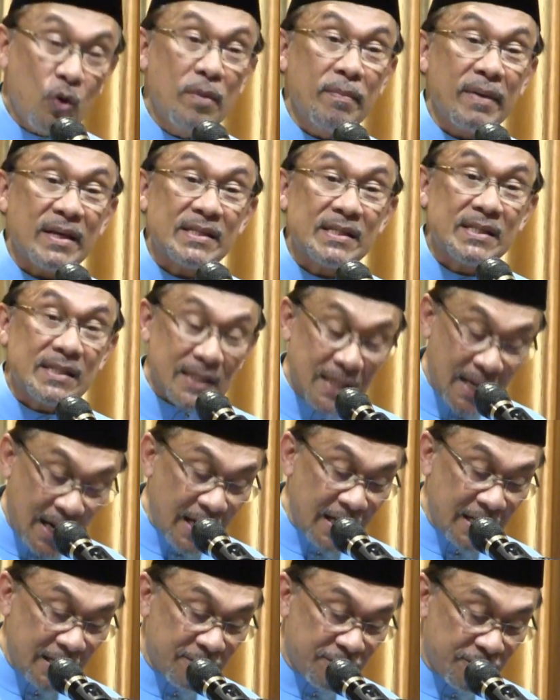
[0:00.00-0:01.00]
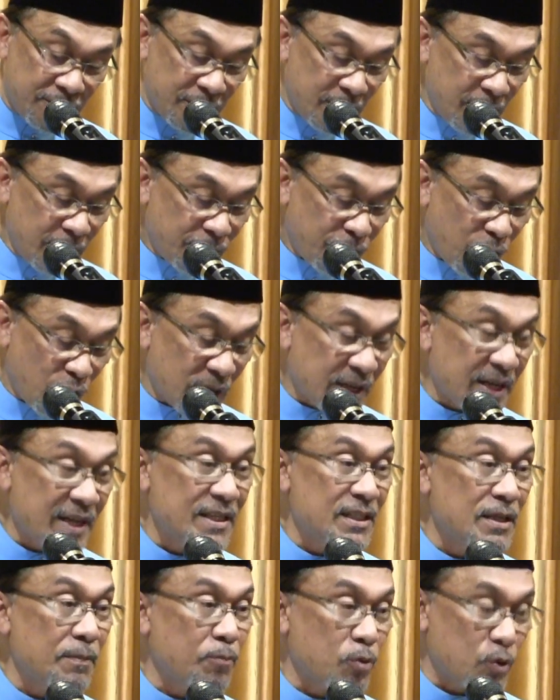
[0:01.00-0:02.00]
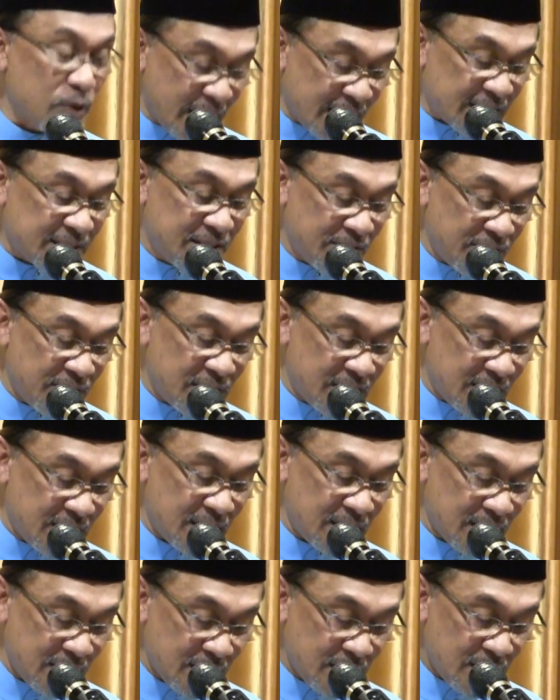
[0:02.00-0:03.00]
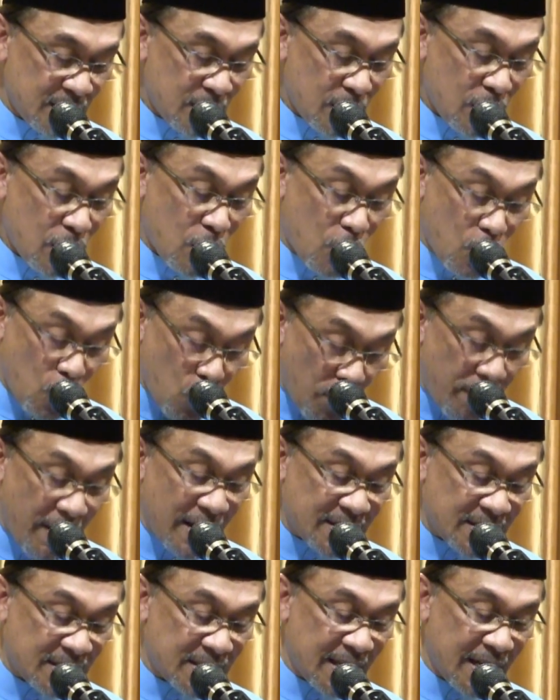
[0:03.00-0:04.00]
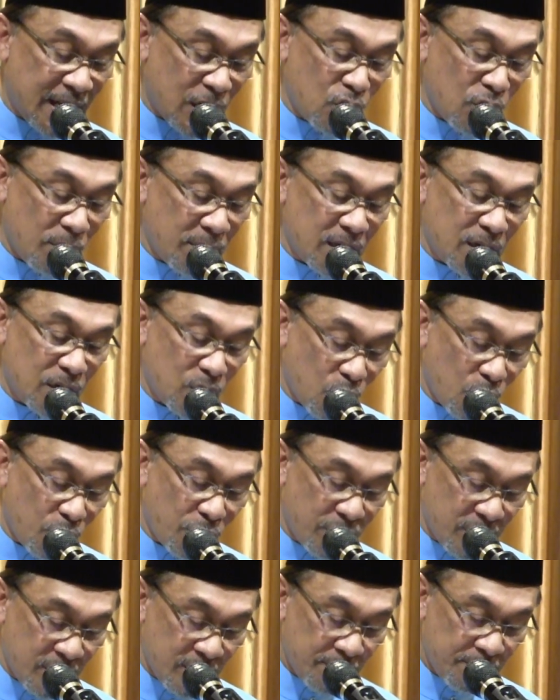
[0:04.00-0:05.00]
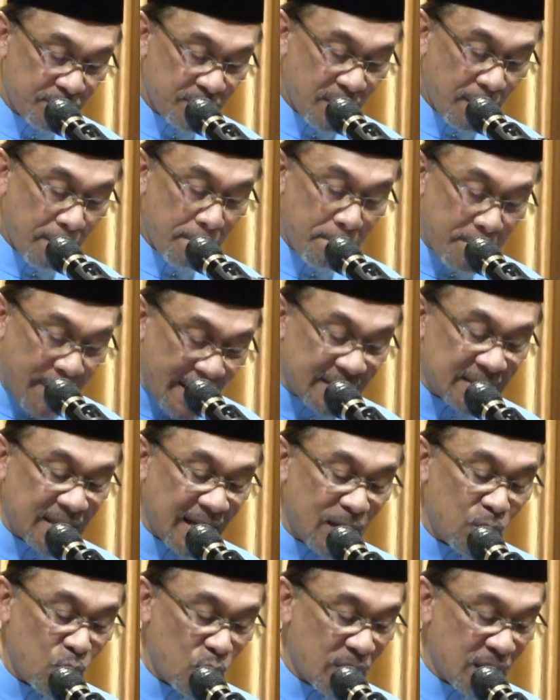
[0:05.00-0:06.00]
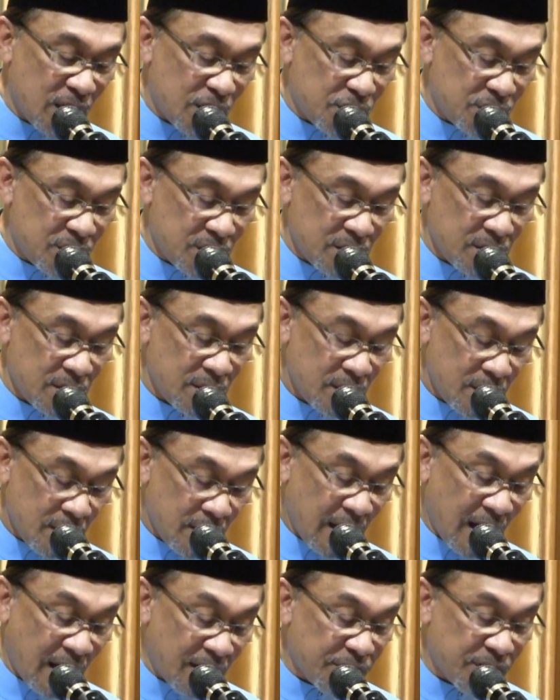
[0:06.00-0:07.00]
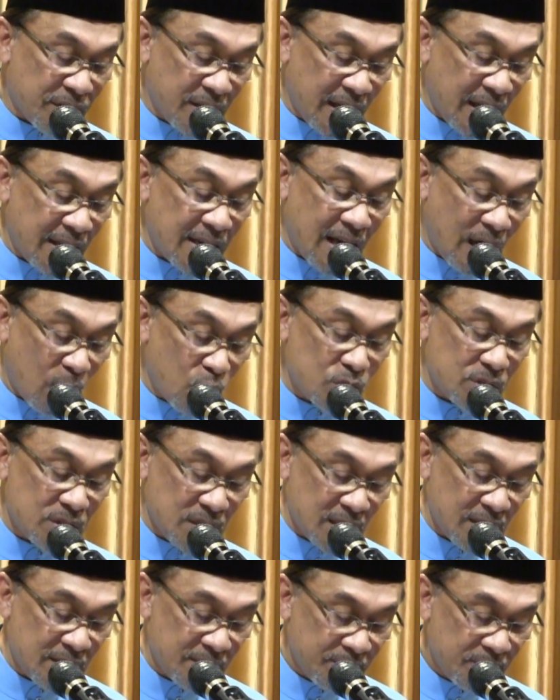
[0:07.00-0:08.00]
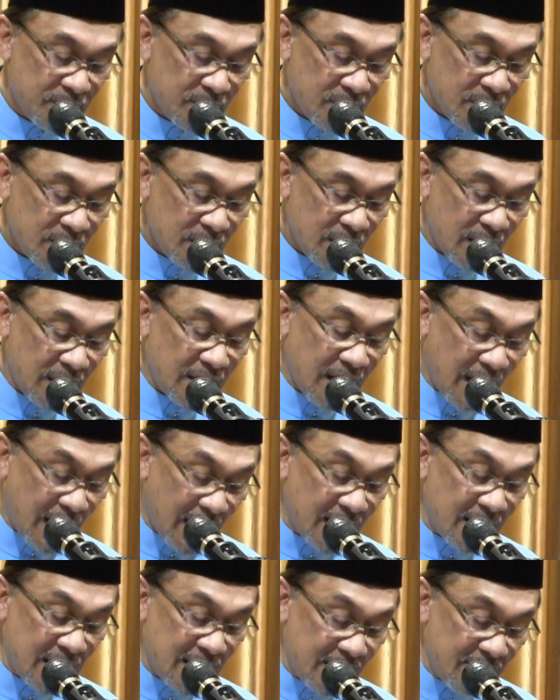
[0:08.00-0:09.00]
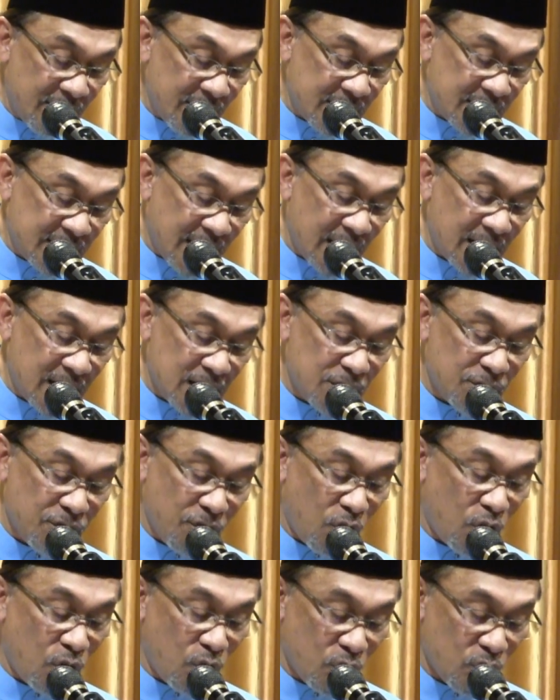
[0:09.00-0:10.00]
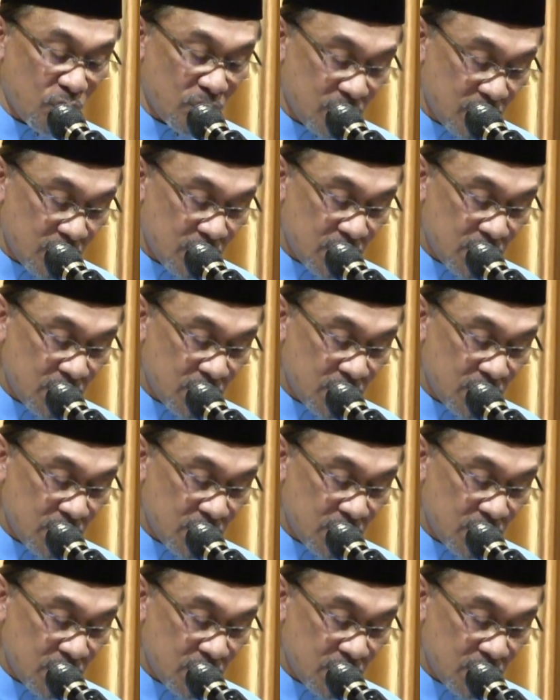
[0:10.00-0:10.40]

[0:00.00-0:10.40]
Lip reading: We must strive for greater productivity, robust economic growth, better education, healthcare and housing, and higher living standards for all,